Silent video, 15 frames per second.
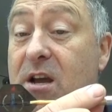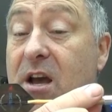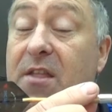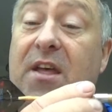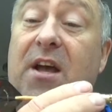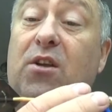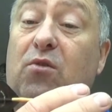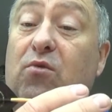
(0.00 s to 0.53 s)

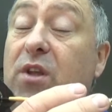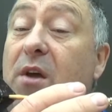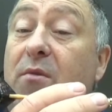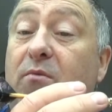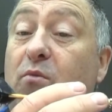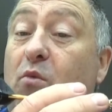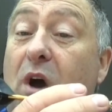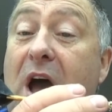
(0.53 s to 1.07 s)
And
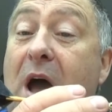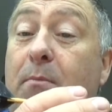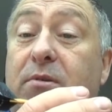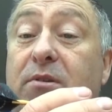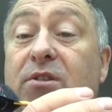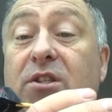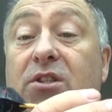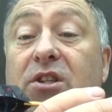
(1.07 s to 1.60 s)
then what
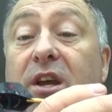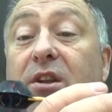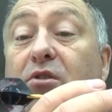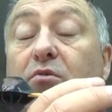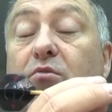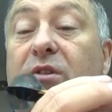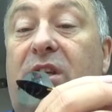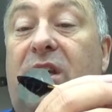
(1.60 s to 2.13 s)
happens is you end
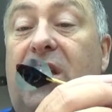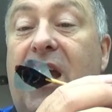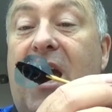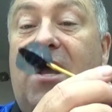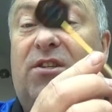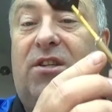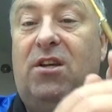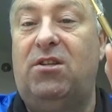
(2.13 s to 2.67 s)
up with your
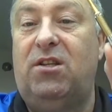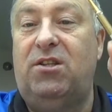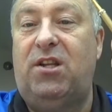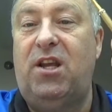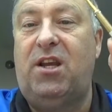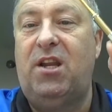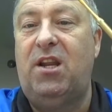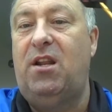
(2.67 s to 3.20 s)
darts actually
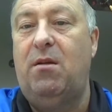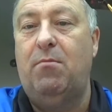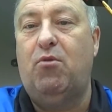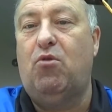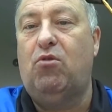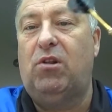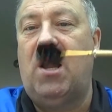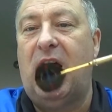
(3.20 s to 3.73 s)
sticking in the
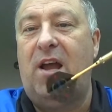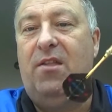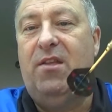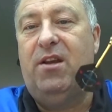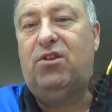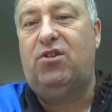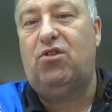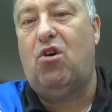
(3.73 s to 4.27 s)
board like
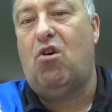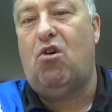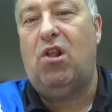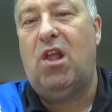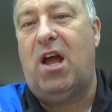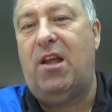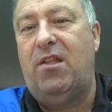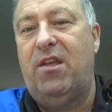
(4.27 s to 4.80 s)
this
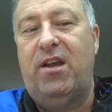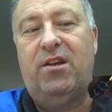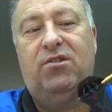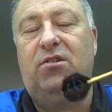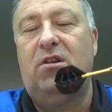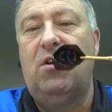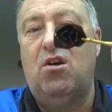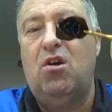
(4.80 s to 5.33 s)

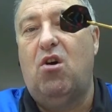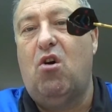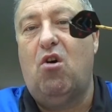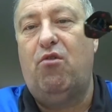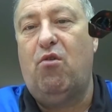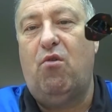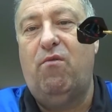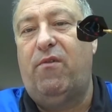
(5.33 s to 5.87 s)

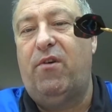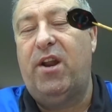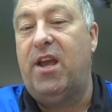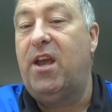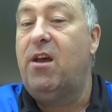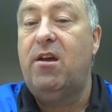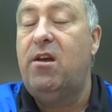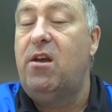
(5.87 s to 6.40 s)
or over
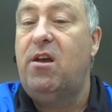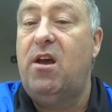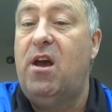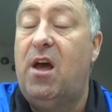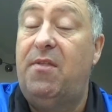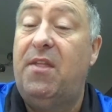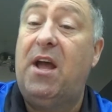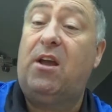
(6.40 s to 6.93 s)
here,
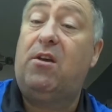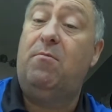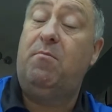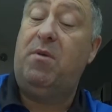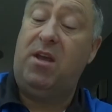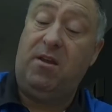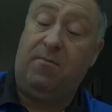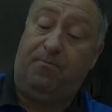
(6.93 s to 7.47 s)
and that can
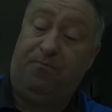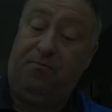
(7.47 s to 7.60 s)
be